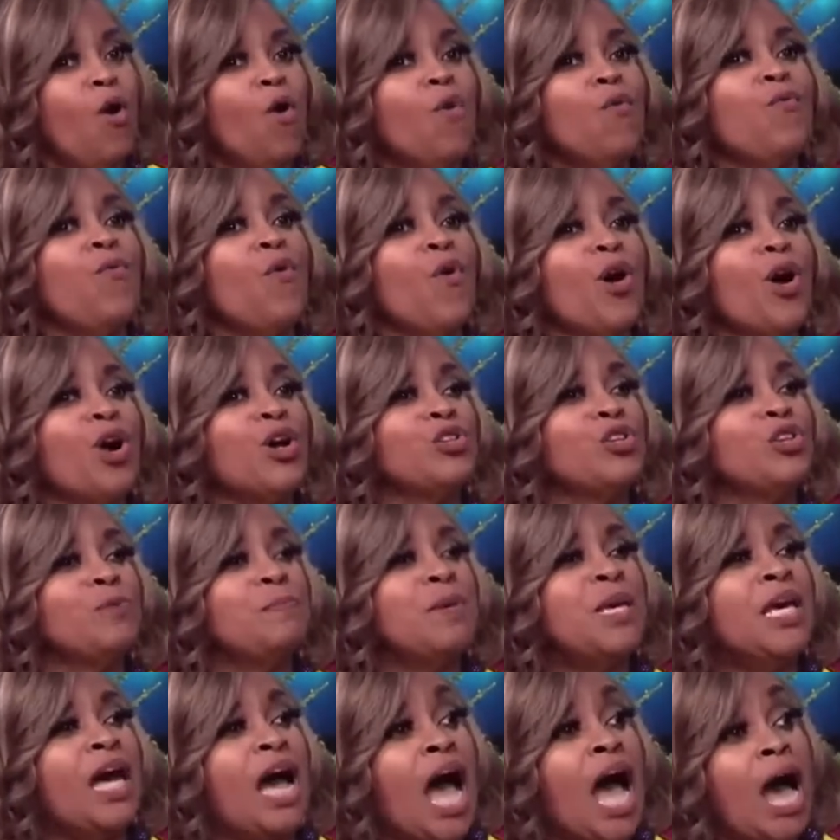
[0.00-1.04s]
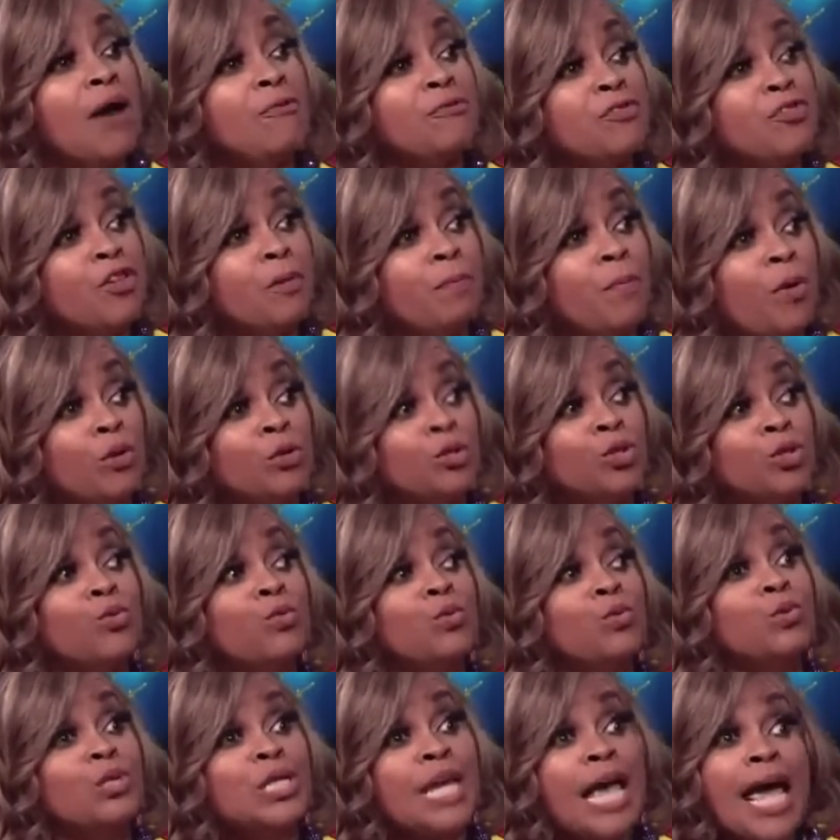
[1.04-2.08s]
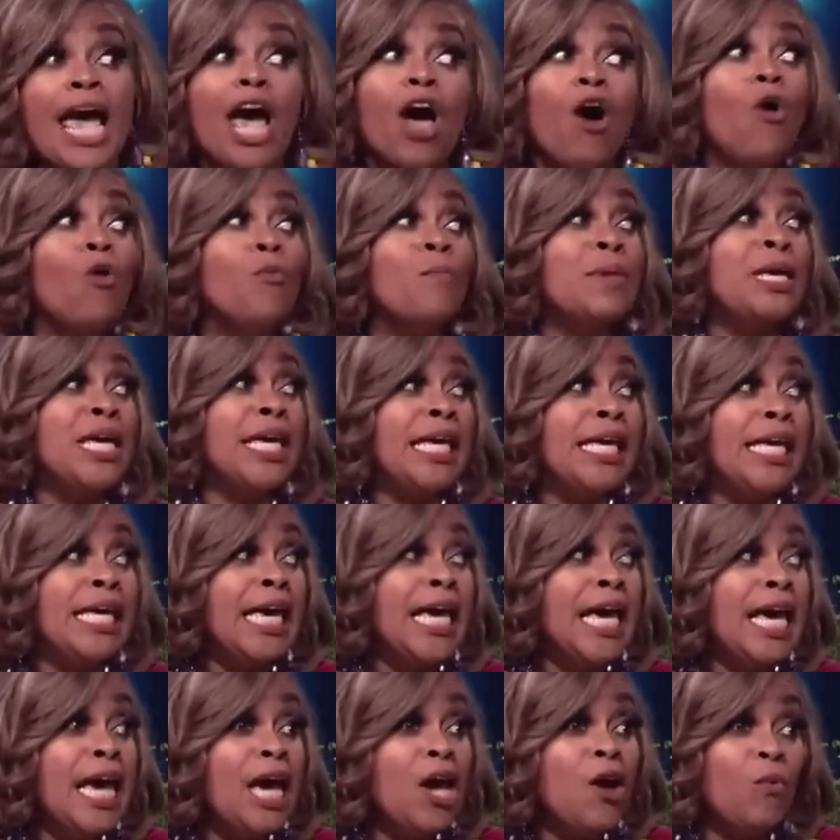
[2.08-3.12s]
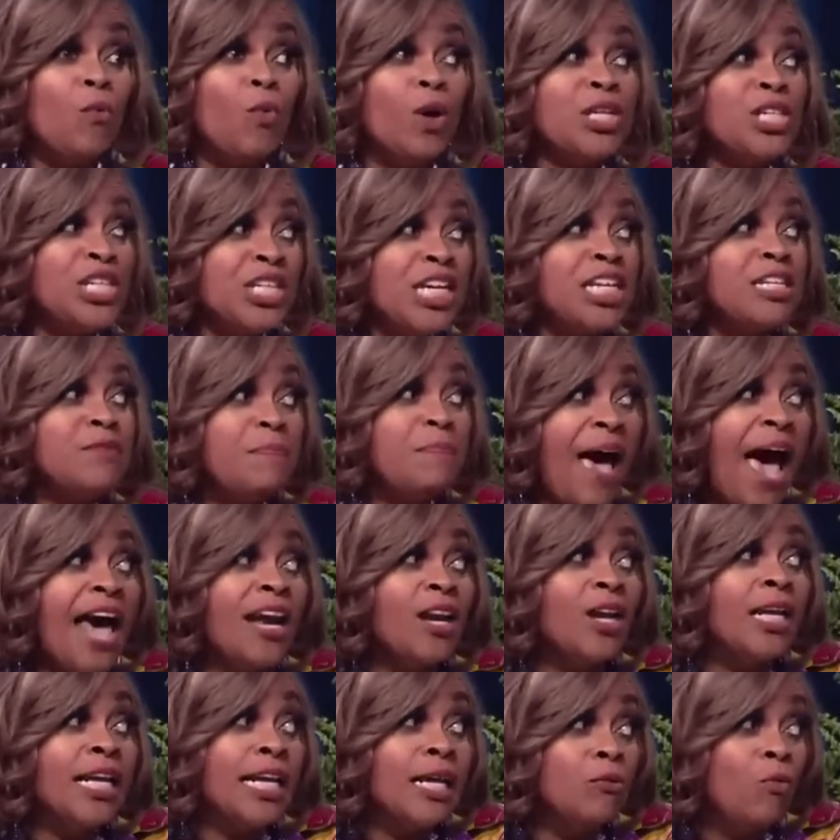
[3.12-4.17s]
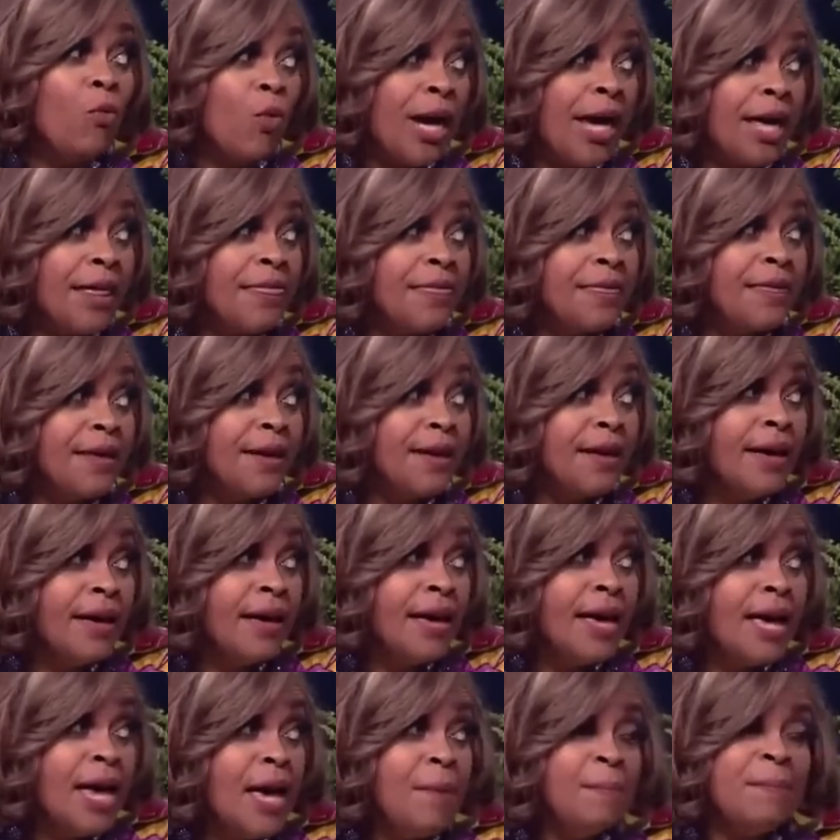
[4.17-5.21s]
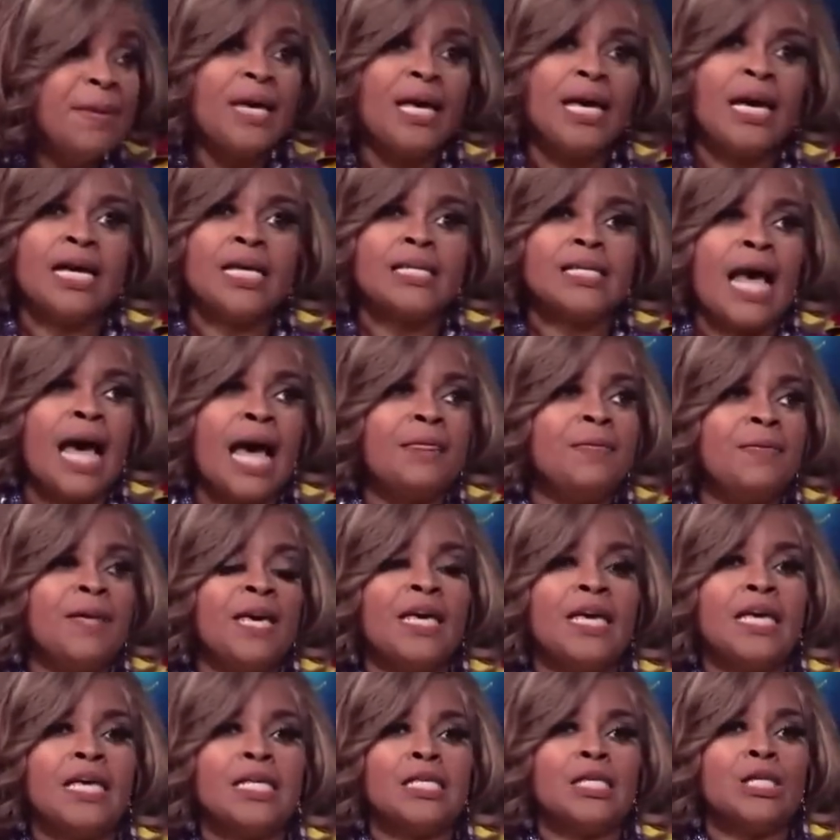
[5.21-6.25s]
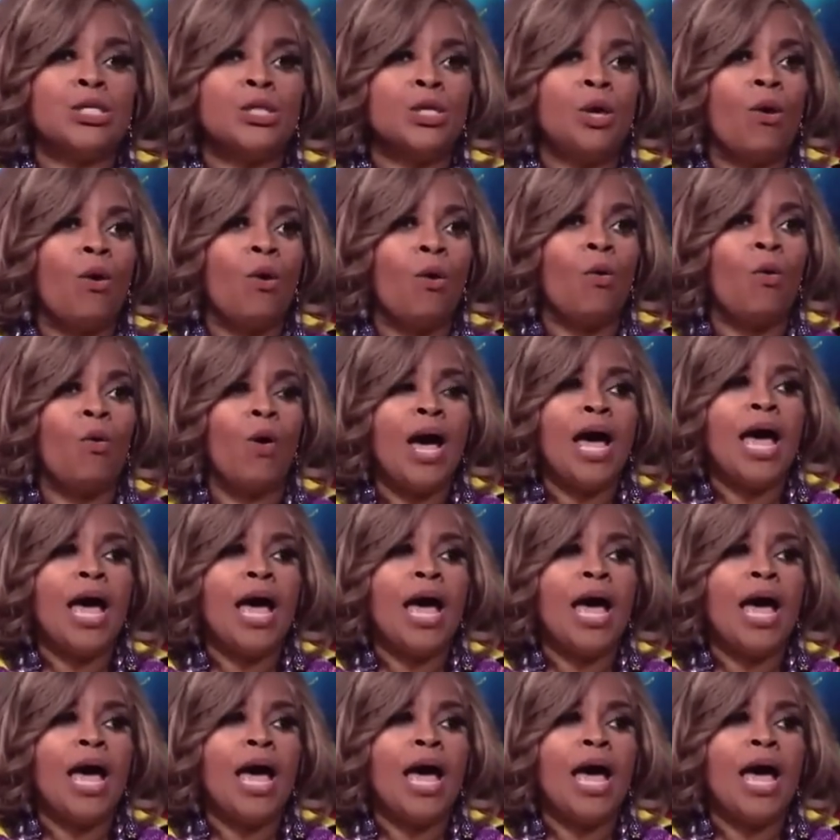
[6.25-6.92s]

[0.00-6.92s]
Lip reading: for her to be comfortable to tell me what she's battling with. Because I think it's so